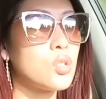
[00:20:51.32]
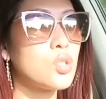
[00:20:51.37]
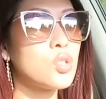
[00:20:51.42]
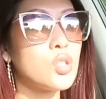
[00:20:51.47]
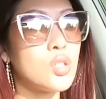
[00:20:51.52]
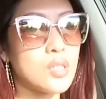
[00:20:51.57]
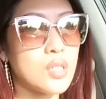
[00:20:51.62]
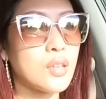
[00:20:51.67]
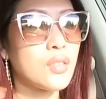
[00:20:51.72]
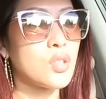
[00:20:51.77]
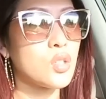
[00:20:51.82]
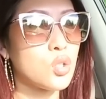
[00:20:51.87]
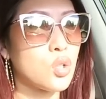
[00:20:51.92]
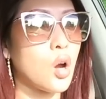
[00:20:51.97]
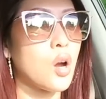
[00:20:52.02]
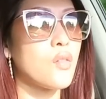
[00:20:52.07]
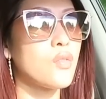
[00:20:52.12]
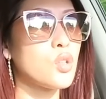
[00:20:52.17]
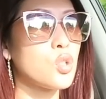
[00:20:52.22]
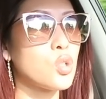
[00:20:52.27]
she's like the
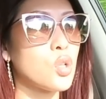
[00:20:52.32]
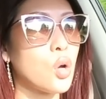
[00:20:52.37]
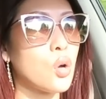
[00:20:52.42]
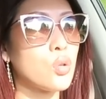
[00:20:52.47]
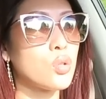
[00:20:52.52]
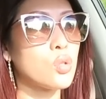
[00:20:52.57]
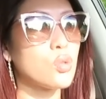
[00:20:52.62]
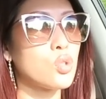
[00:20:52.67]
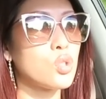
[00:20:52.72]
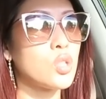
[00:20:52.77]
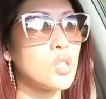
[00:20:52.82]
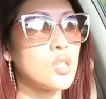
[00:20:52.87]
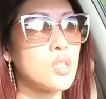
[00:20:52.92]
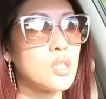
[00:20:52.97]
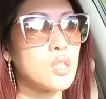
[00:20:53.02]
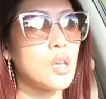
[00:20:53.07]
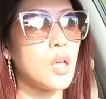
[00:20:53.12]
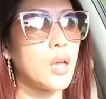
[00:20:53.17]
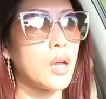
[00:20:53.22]
star of the show. So she's